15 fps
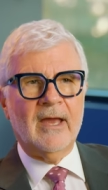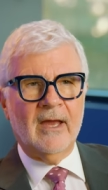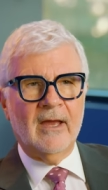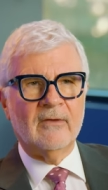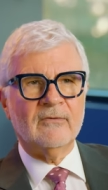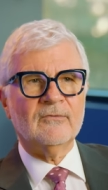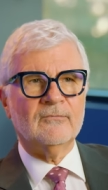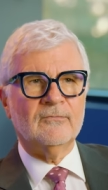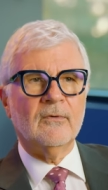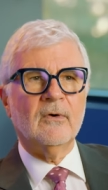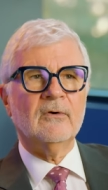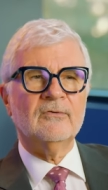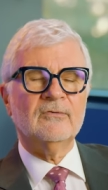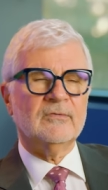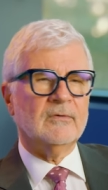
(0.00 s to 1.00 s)
Ask
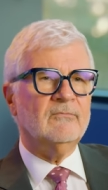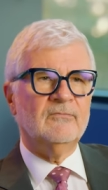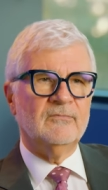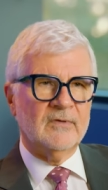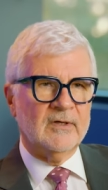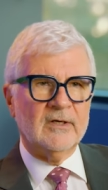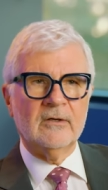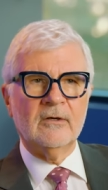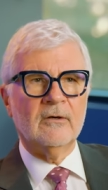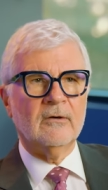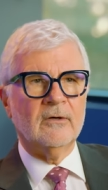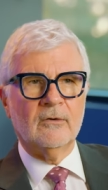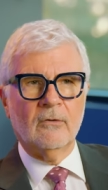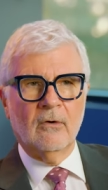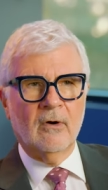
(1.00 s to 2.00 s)
for some
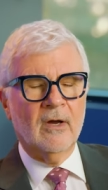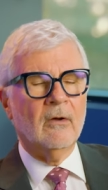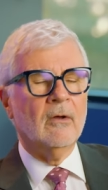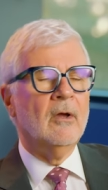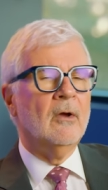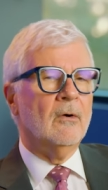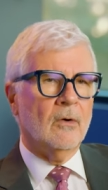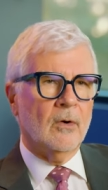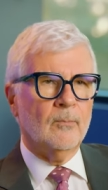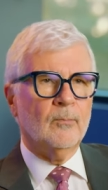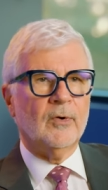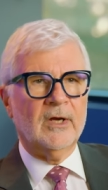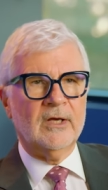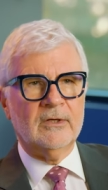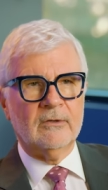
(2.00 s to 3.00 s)
vinegar and oil or
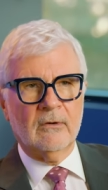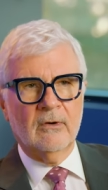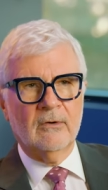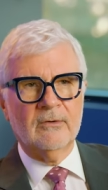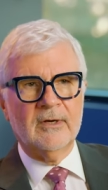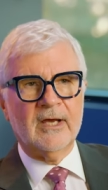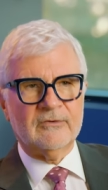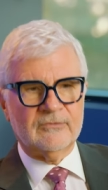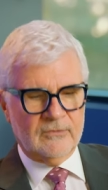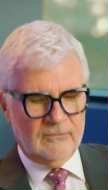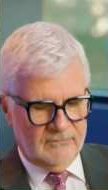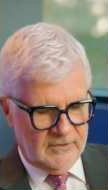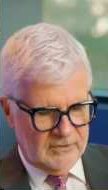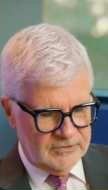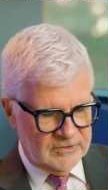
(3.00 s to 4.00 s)
bring your own
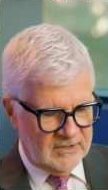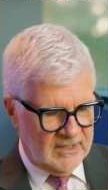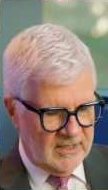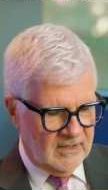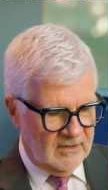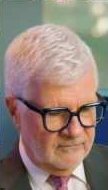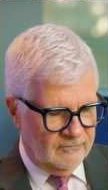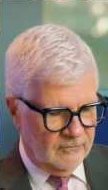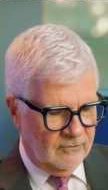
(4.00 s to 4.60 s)
extra virgin olive